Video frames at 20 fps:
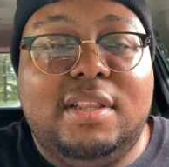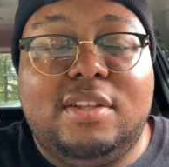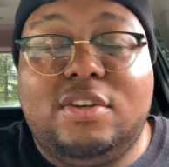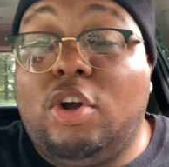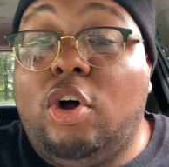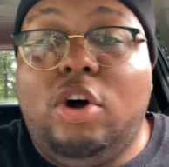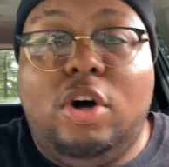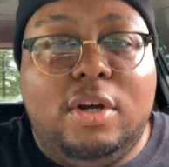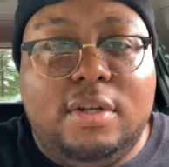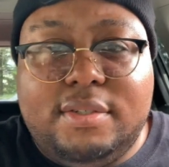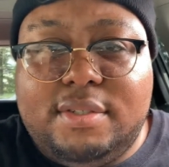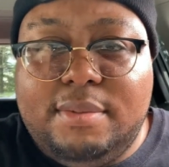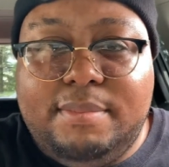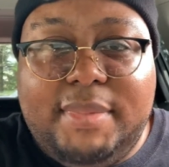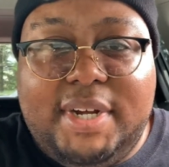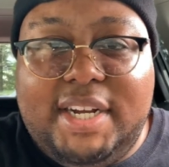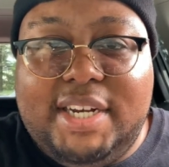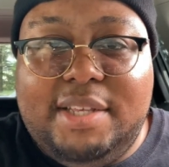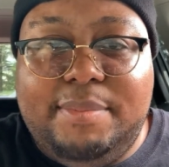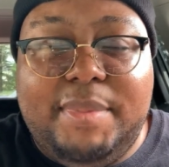call
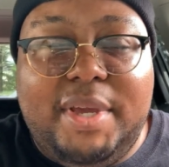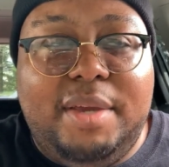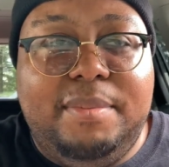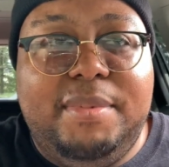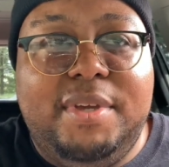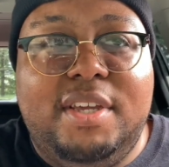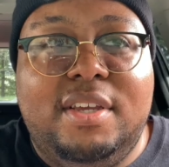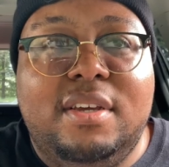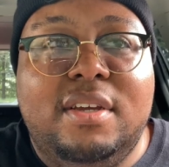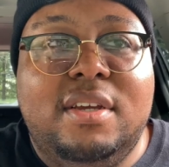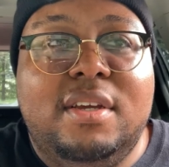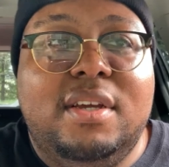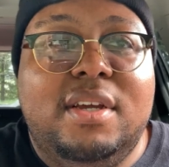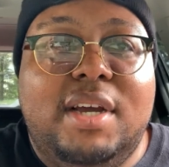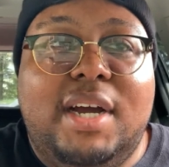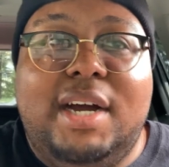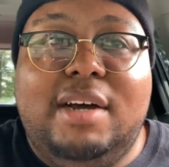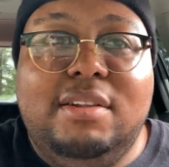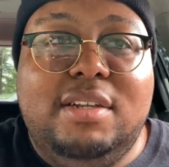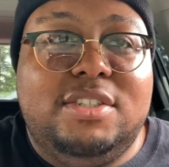somebody maybe.
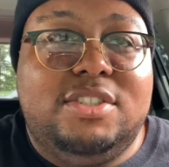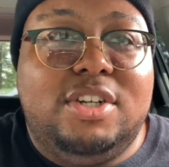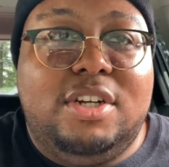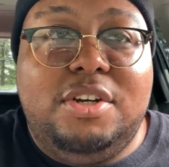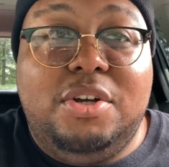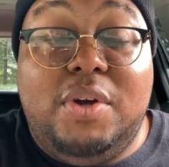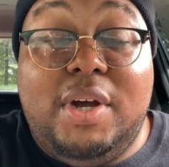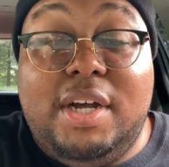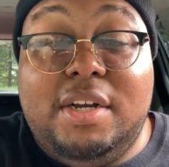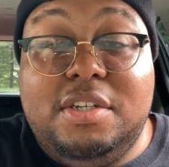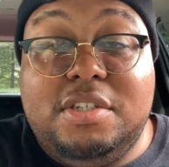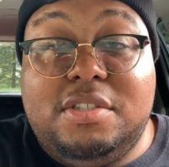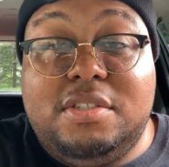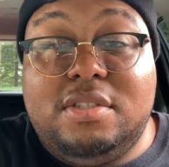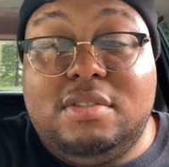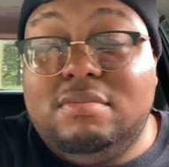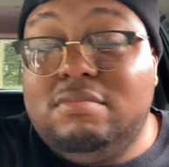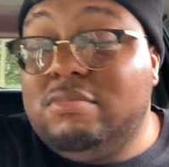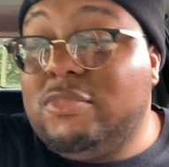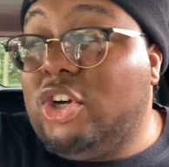I'll let y'all know how
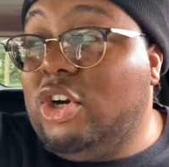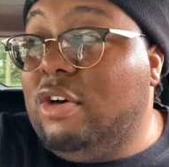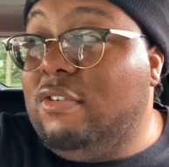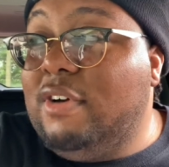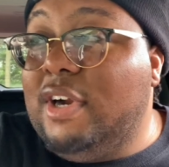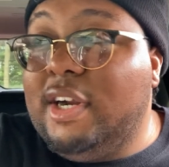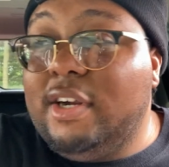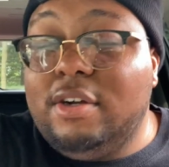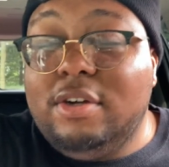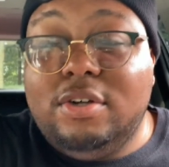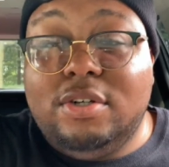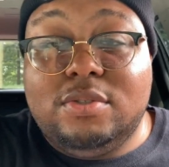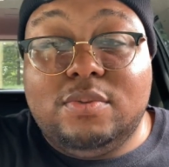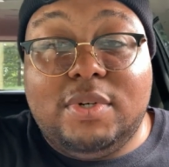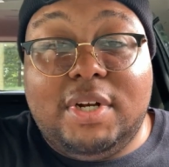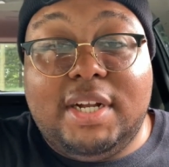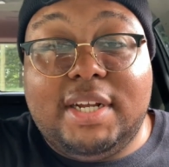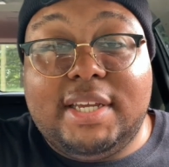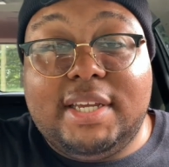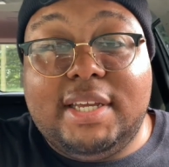this car ride goes when
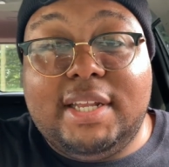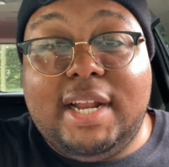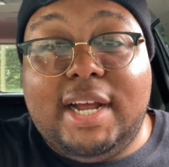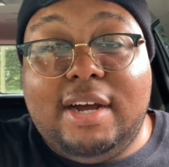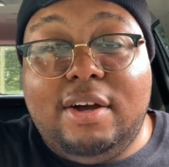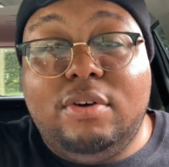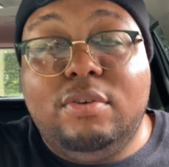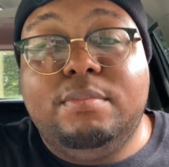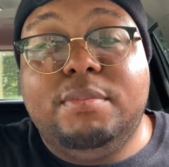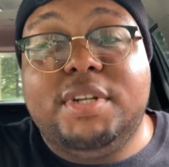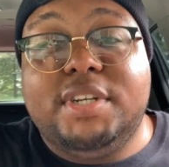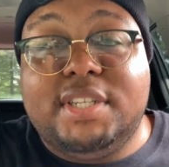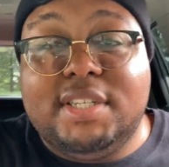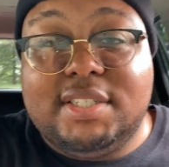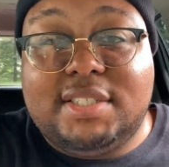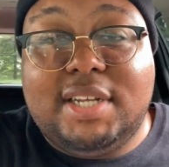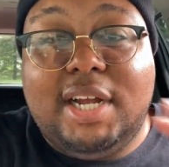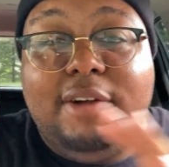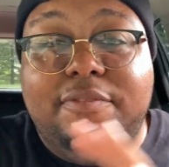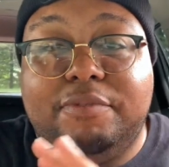I get out. But this
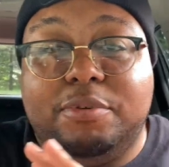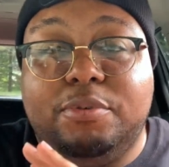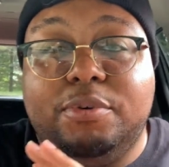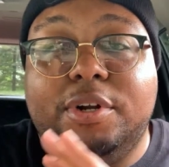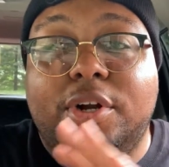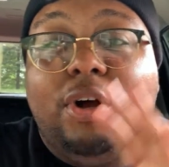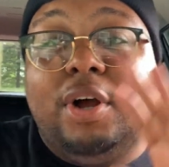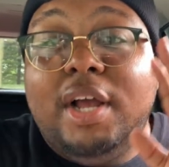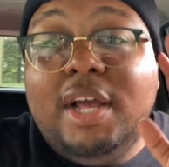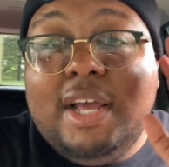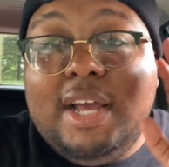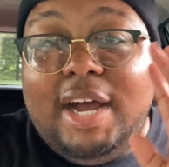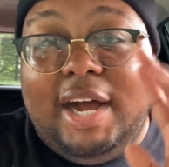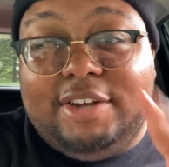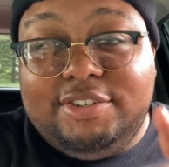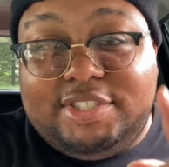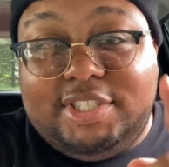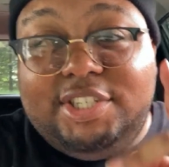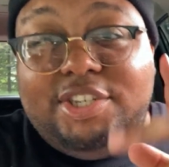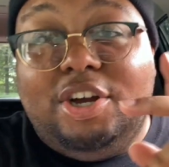time for real, I'll
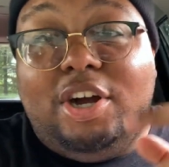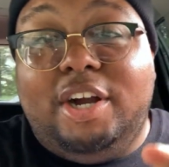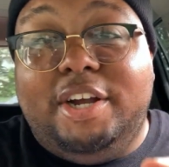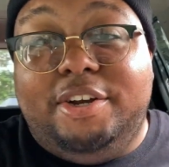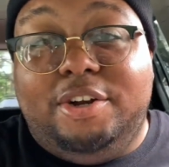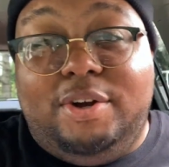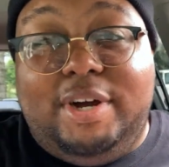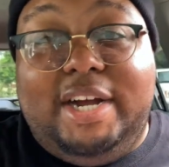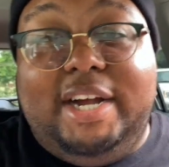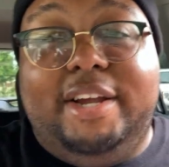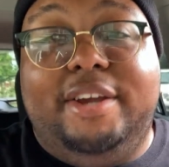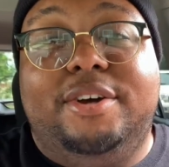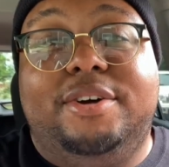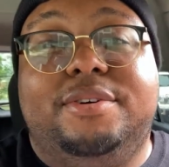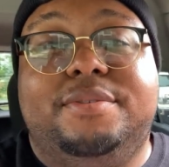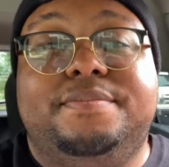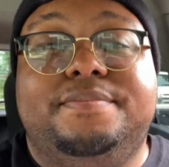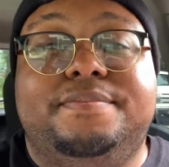see y'all in Ohio.